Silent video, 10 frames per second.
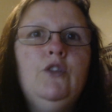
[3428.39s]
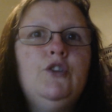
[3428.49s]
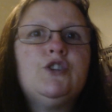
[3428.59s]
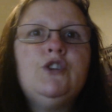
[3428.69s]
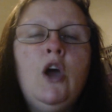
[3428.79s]

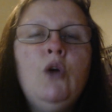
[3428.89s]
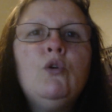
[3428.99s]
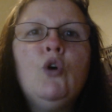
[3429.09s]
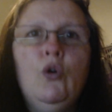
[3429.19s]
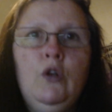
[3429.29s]
There's no
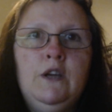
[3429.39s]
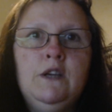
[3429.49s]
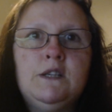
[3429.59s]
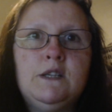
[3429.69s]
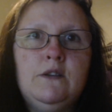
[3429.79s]

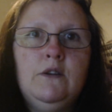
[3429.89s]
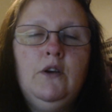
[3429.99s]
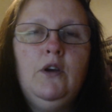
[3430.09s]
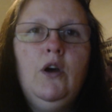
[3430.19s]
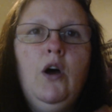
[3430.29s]
colours
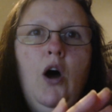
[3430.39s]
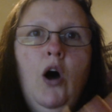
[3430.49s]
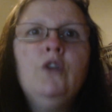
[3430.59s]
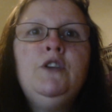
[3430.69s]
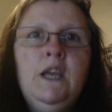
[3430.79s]

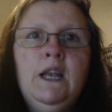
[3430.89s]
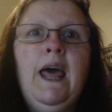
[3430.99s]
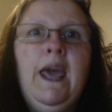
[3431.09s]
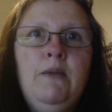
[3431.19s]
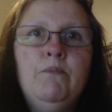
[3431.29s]
on your
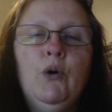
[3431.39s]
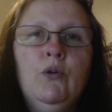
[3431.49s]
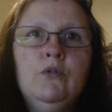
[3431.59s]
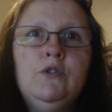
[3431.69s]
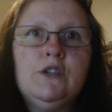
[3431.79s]

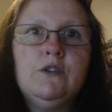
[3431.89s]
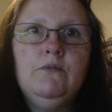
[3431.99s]
labels.